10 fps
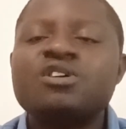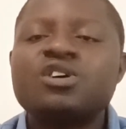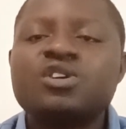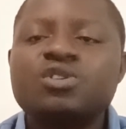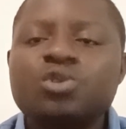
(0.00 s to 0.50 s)

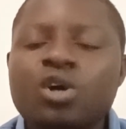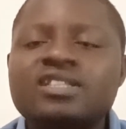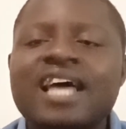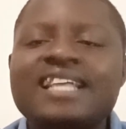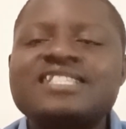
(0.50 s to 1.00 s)
And
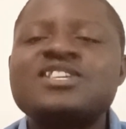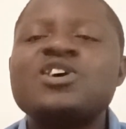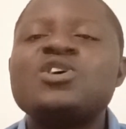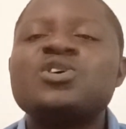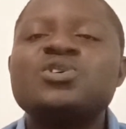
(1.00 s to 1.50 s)
note
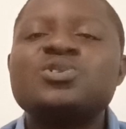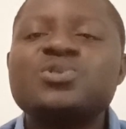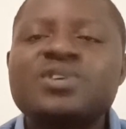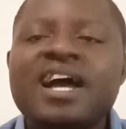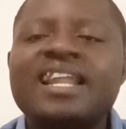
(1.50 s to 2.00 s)
that
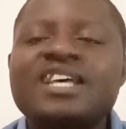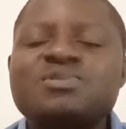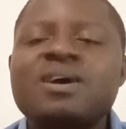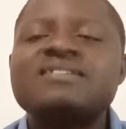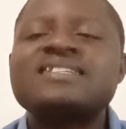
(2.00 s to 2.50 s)
you
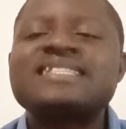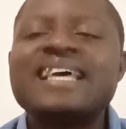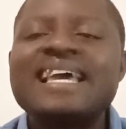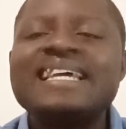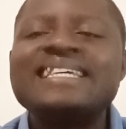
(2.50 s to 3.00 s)
can as
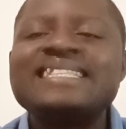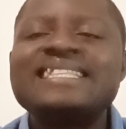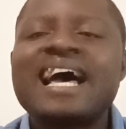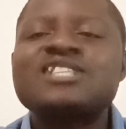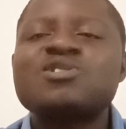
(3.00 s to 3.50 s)
well stay
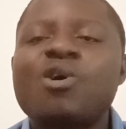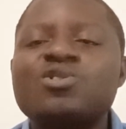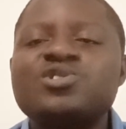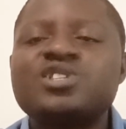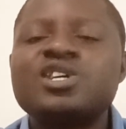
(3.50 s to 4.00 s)
in
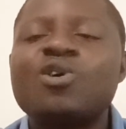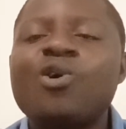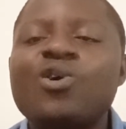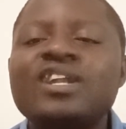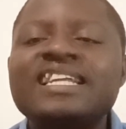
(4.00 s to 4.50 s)
that
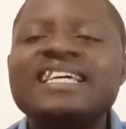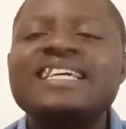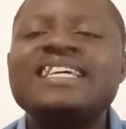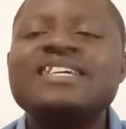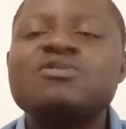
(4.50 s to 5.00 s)
country
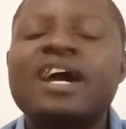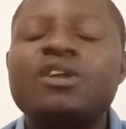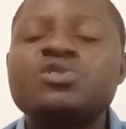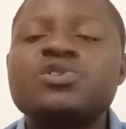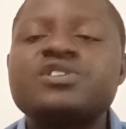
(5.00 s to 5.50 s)
only.
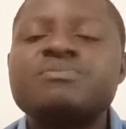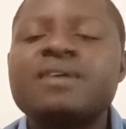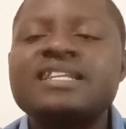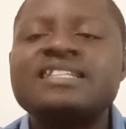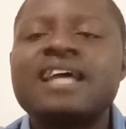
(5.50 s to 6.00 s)
You can
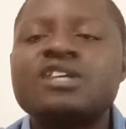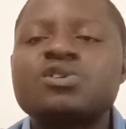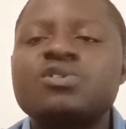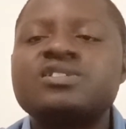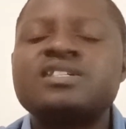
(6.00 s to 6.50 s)
also
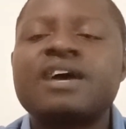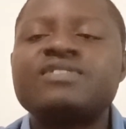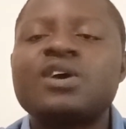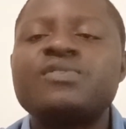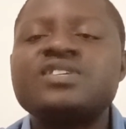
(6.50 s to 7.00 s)
remain in that
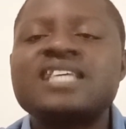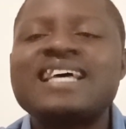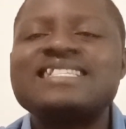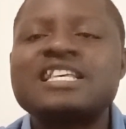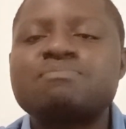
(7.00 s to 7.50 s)
country after
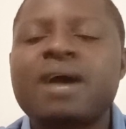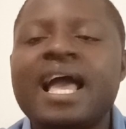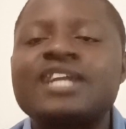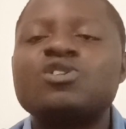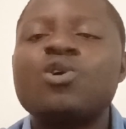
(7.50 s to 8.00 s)
your visa is
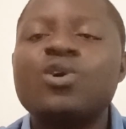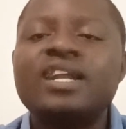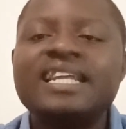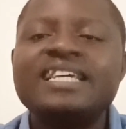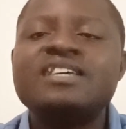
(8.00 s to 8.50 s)

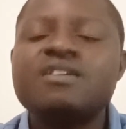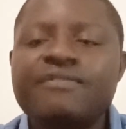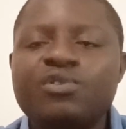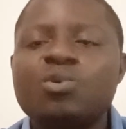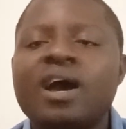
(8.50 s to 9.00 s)
expired
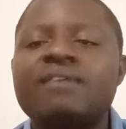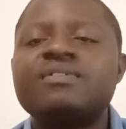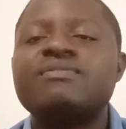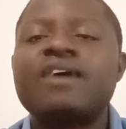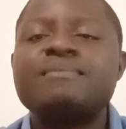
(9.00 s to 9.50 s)
only if
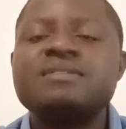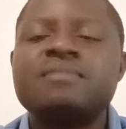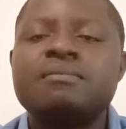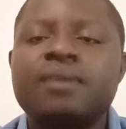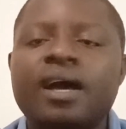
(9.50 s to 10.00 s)
you have a
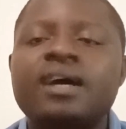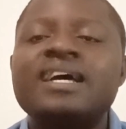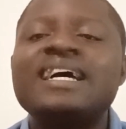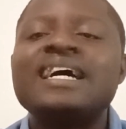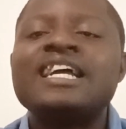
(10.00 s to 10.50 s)
family
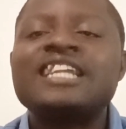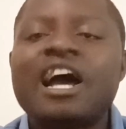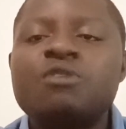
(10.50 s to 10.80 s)
member